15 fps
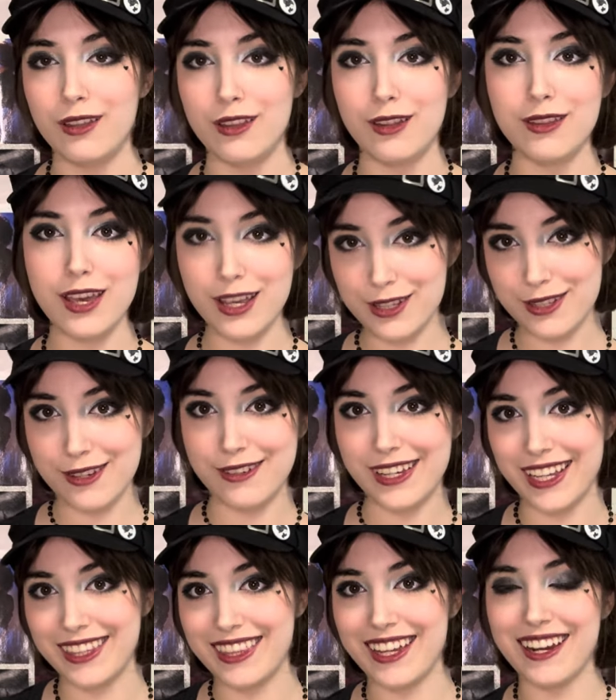That is going
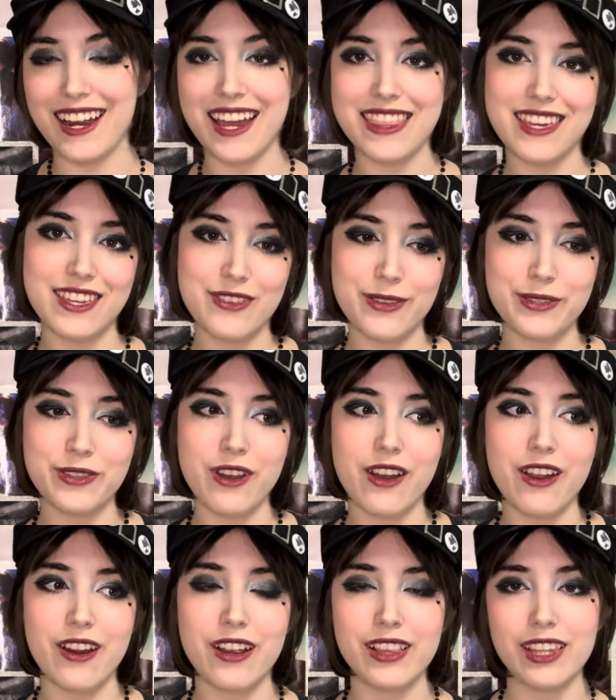in there. I think those
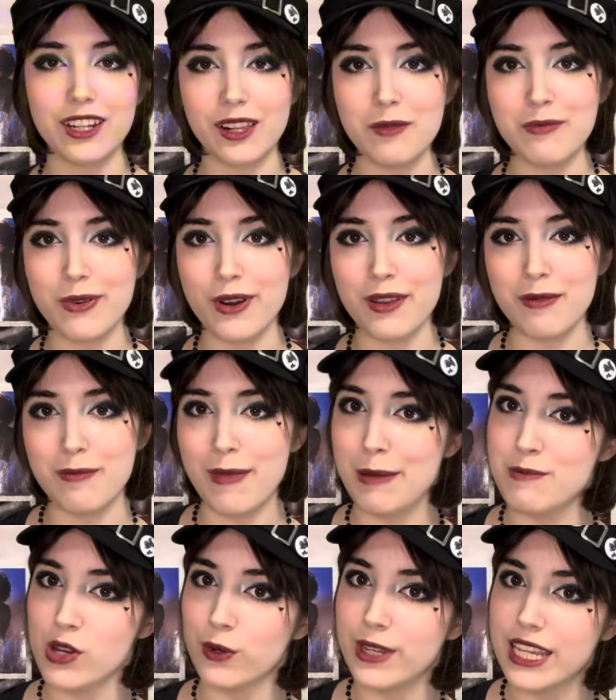are little important
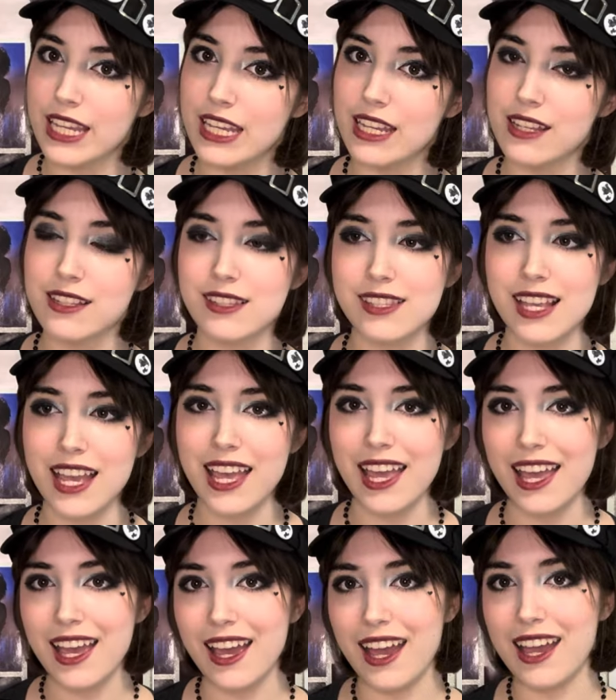memories,
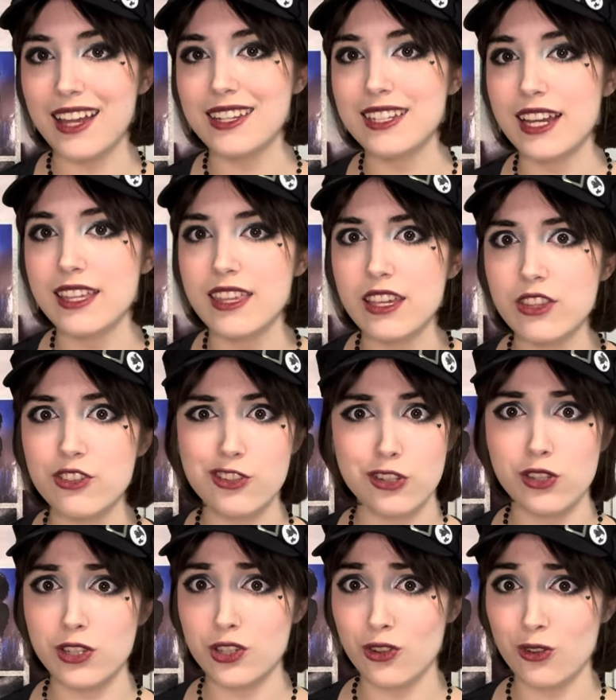and I think they're
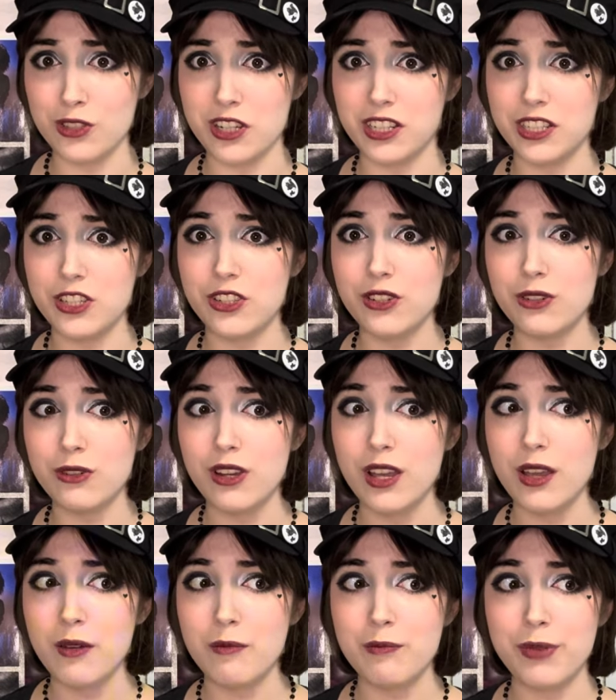just good to hold on to,
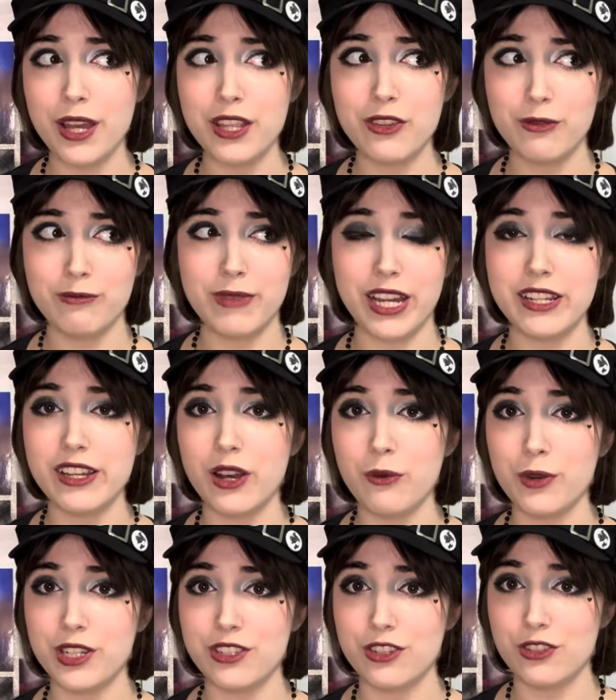but you might not
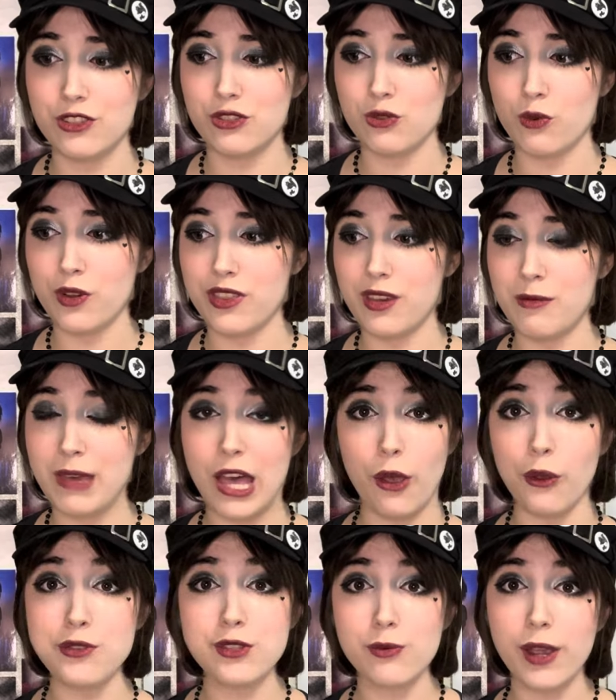want to store them
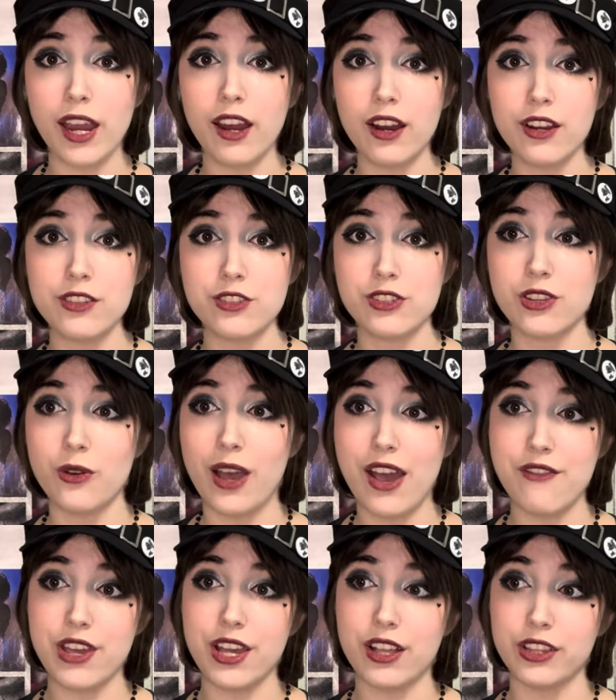elsewhere. So
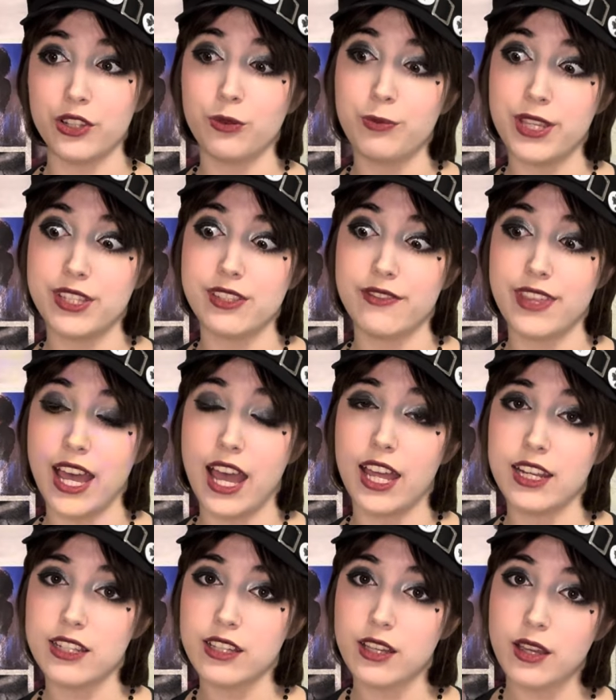having a little piece of
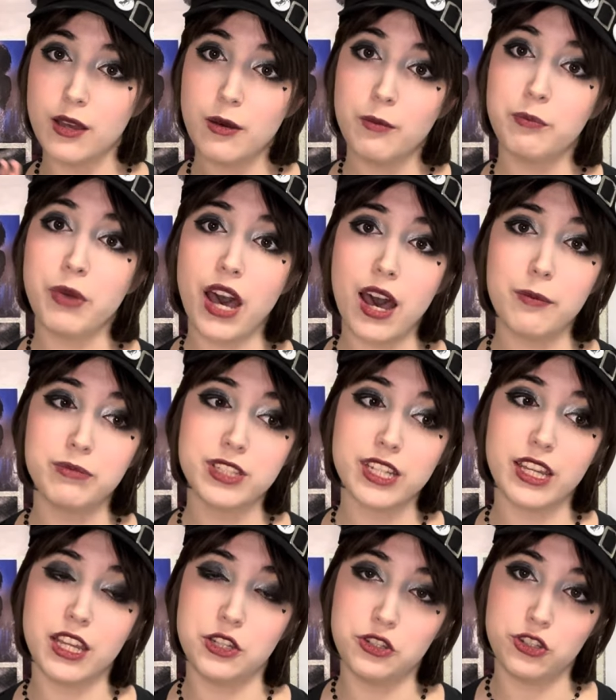that popped
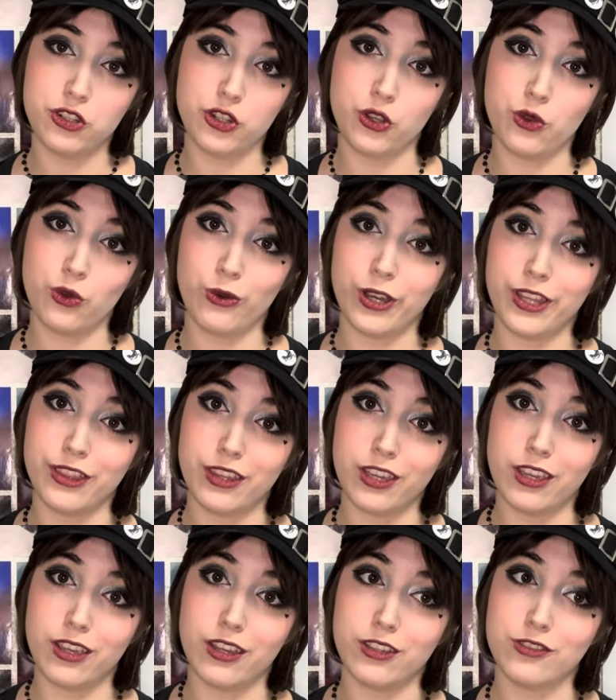into
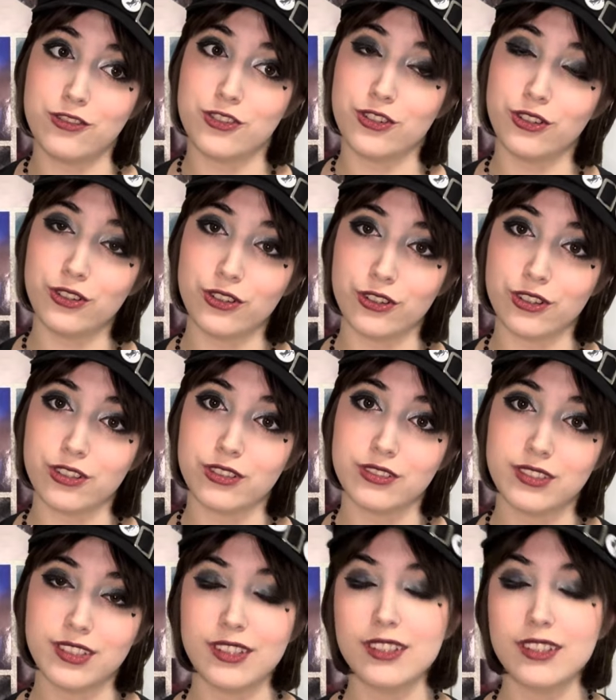the journal